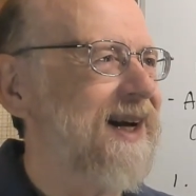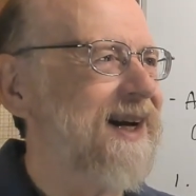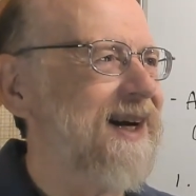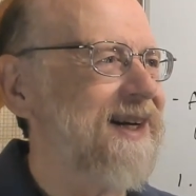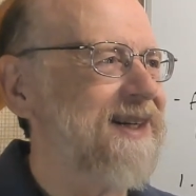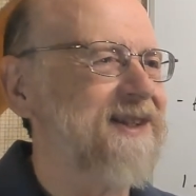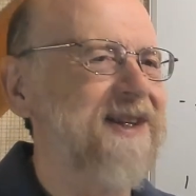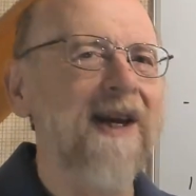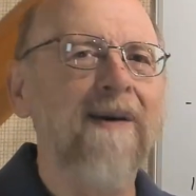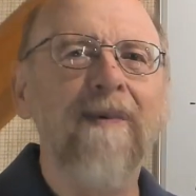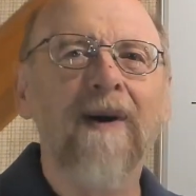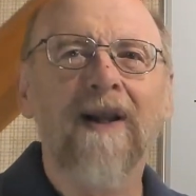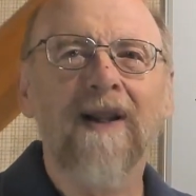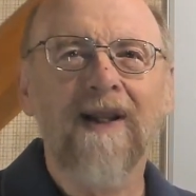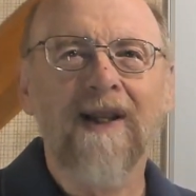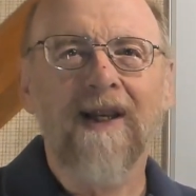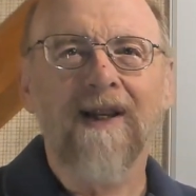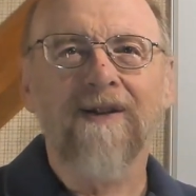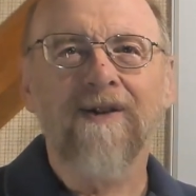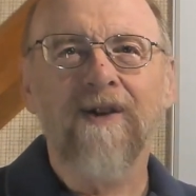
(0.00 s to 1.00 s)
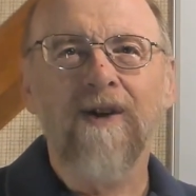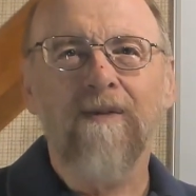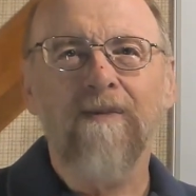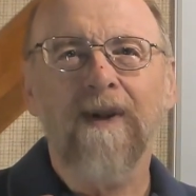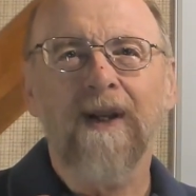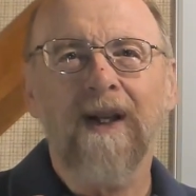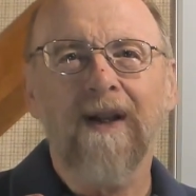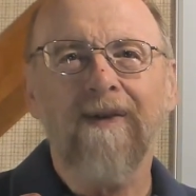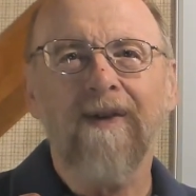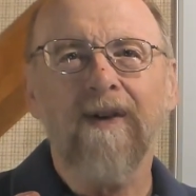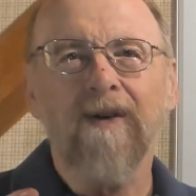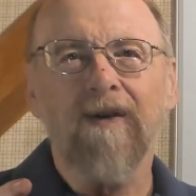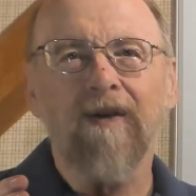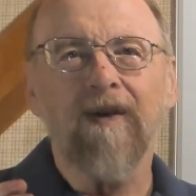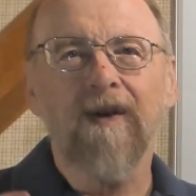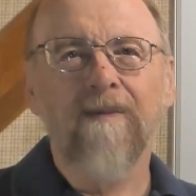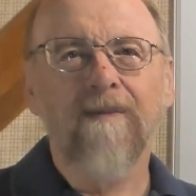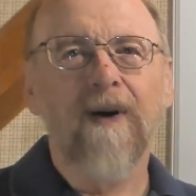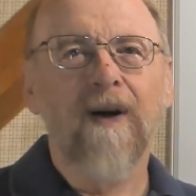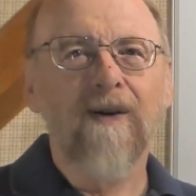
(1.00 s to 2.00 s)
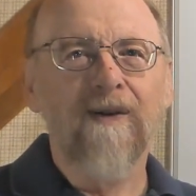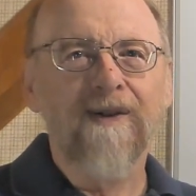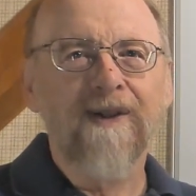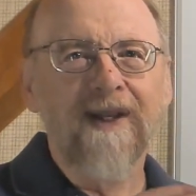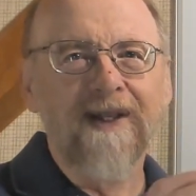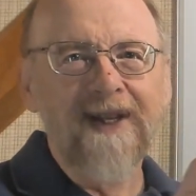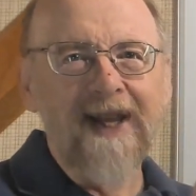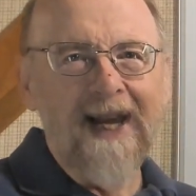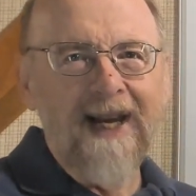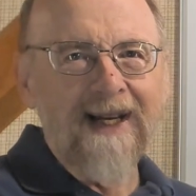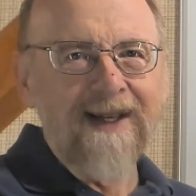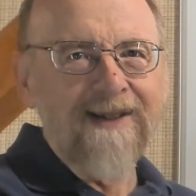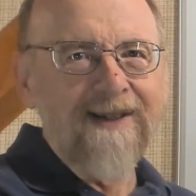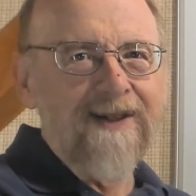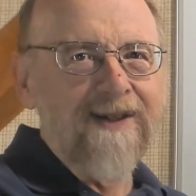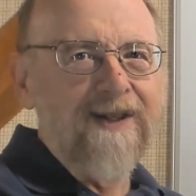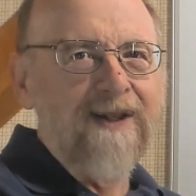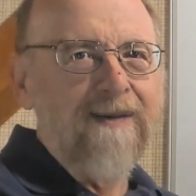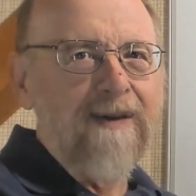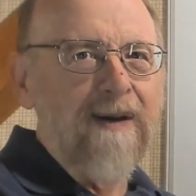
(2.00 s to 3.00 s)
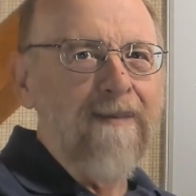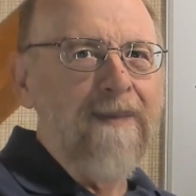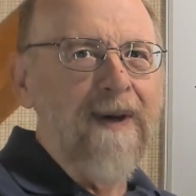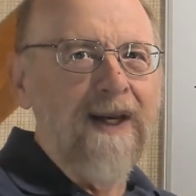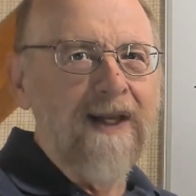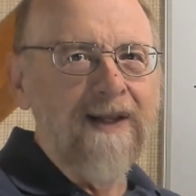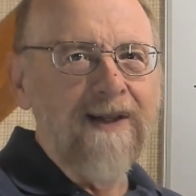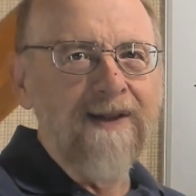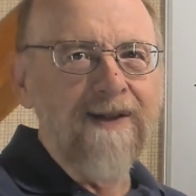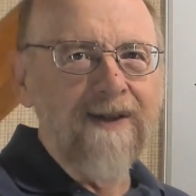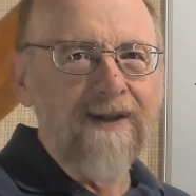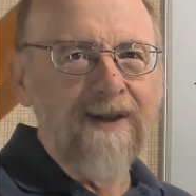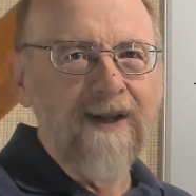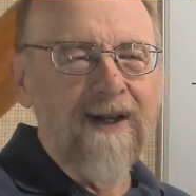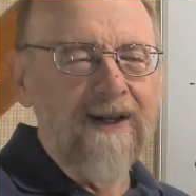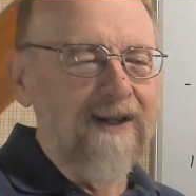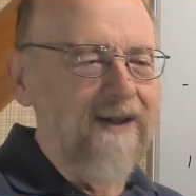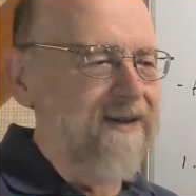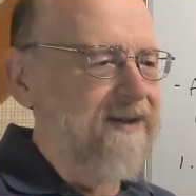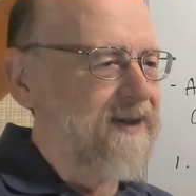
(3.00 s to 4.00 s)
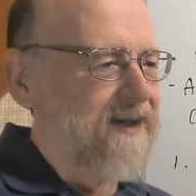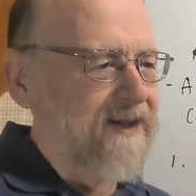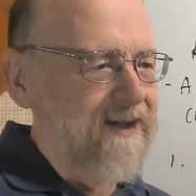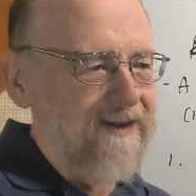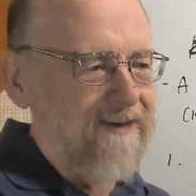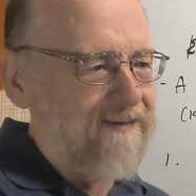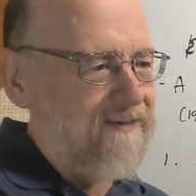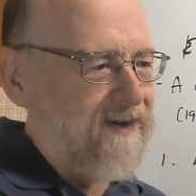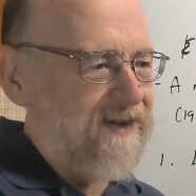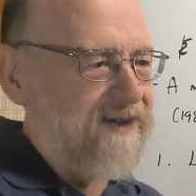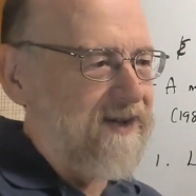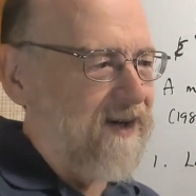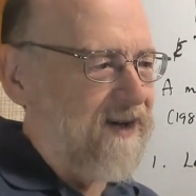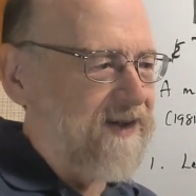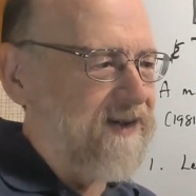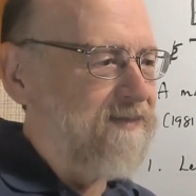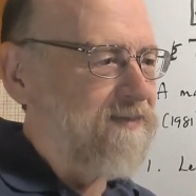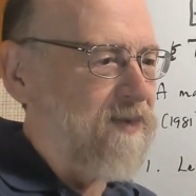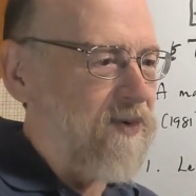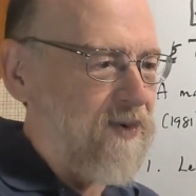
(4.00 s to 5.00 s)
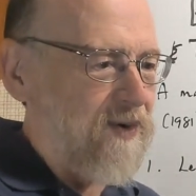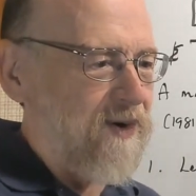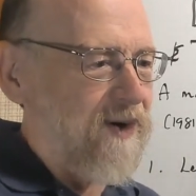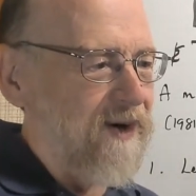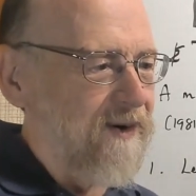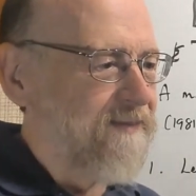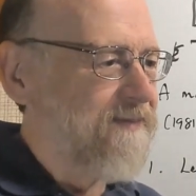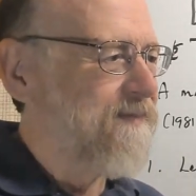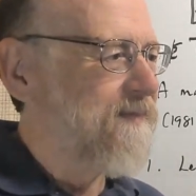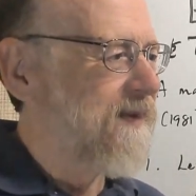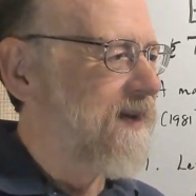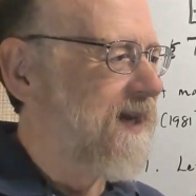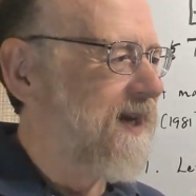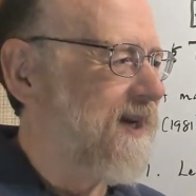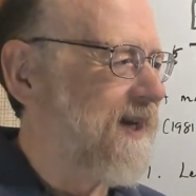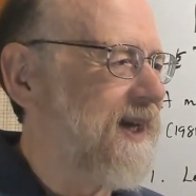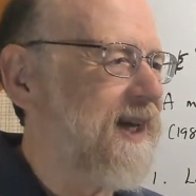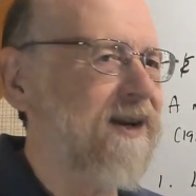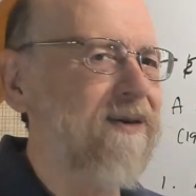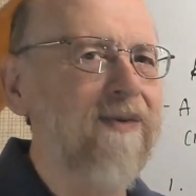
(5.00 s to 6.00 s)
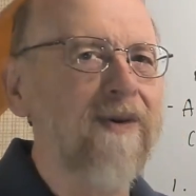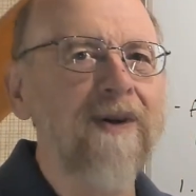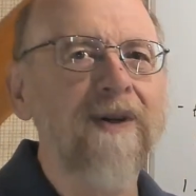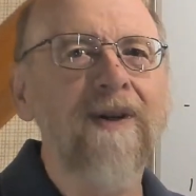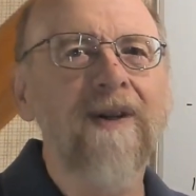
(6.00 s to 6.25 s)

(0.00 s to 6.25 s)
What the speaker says: typically assume that if you imposed a tax system that made the results more equal,